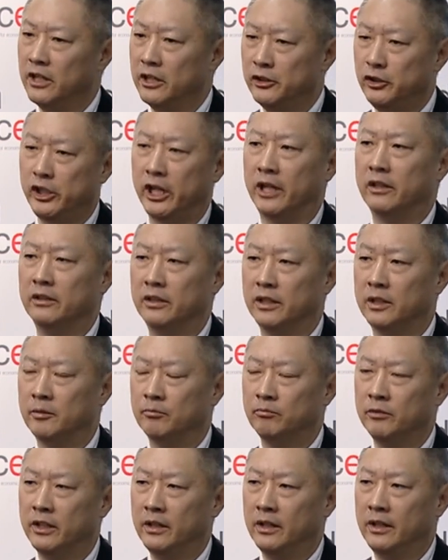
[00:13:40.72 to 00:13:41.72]

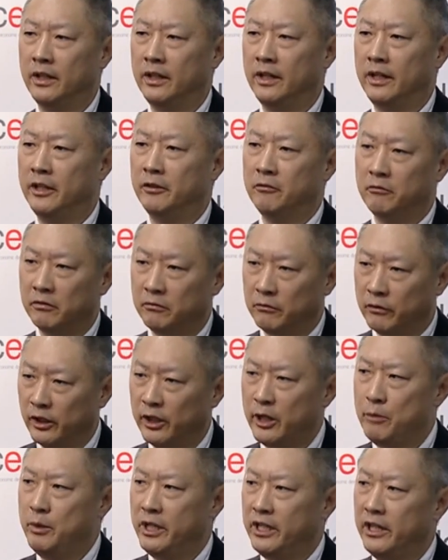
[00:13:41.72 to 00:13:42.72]
agenda. It
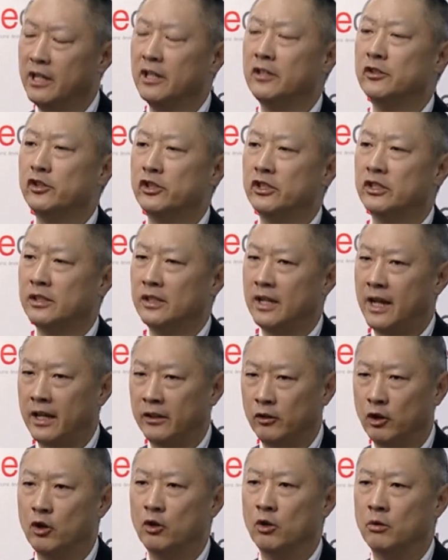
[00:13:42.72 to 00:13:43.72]
really begins
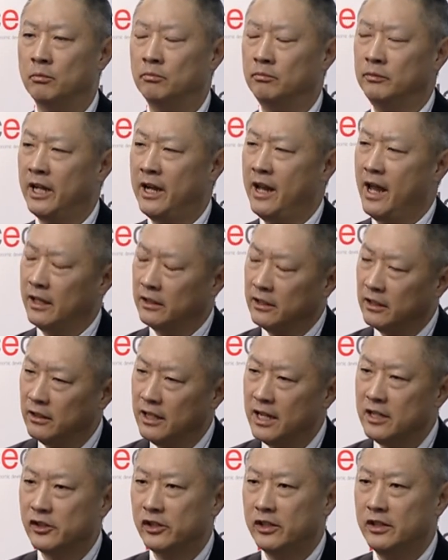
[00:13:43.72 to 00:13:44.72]
at home. And the
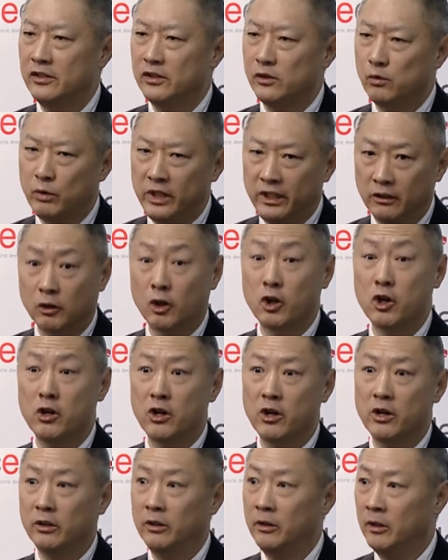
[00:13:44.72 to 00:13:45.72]
lessons we
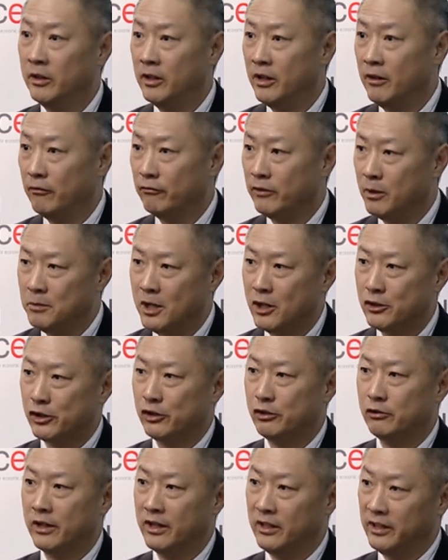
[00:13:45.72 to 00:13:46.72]
learn from
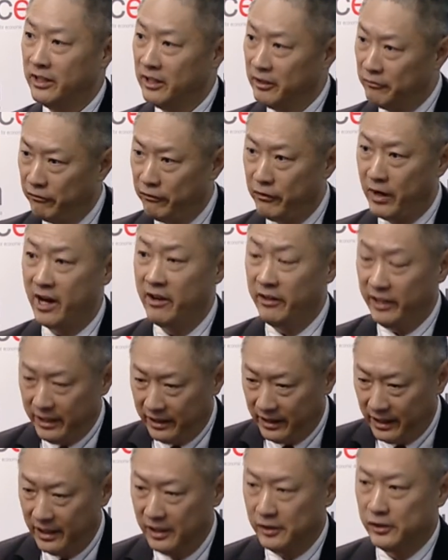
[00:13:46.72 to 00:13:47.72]
Australia in
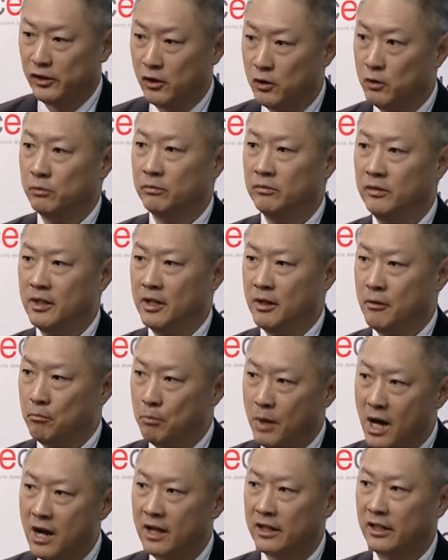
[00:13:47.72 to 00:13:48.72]
fighting its own
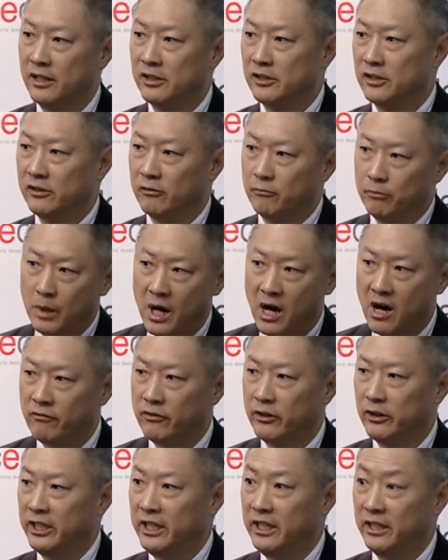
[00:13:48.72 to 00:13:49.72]
pockets of
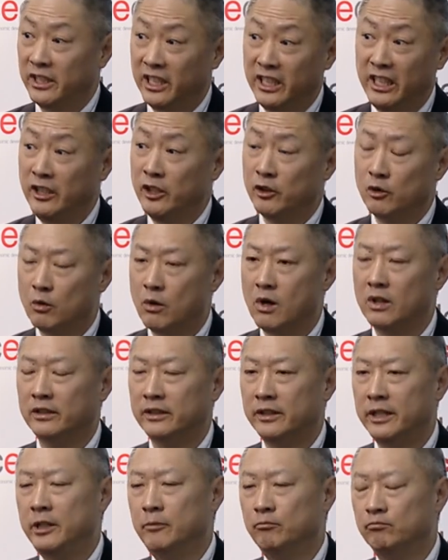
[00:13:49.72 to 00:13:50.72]
poverty and
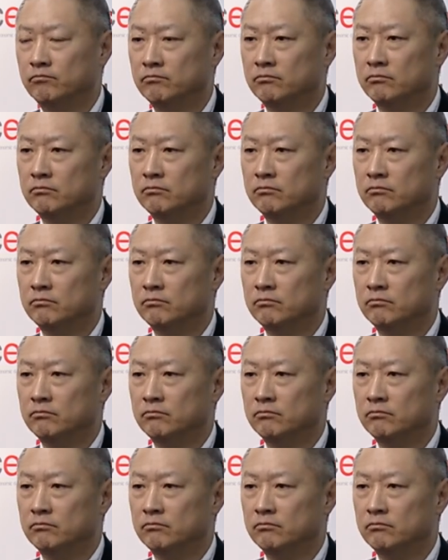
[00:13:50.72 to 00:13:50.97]
inequality